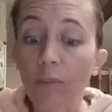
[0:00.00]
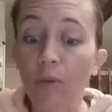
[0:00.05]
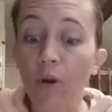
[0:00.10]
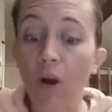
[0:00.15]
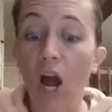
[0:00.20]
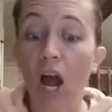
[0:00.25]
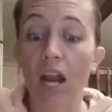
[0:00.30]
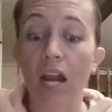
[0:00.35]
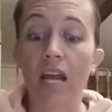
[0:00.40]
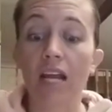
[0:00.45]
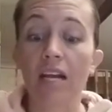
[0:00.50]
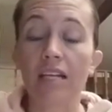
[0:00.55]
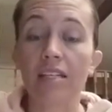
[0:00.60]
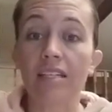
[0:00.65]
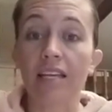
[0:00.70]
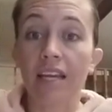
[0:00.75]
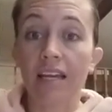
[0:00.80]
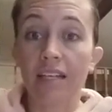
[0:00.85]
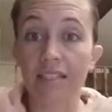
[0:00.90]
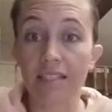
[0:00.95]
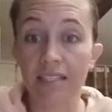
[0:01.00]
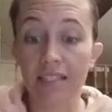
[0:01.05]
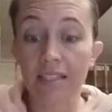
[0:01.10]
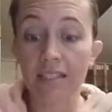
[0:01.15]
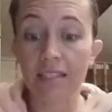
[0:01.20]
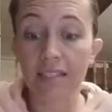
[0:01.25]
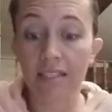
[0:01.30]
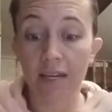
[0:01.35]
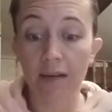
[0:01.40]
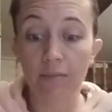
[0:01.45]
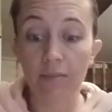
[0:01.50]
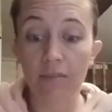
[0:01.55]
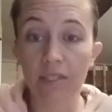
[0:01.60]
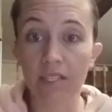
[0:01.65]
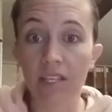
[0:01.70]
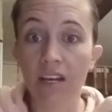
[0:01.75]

products and systems.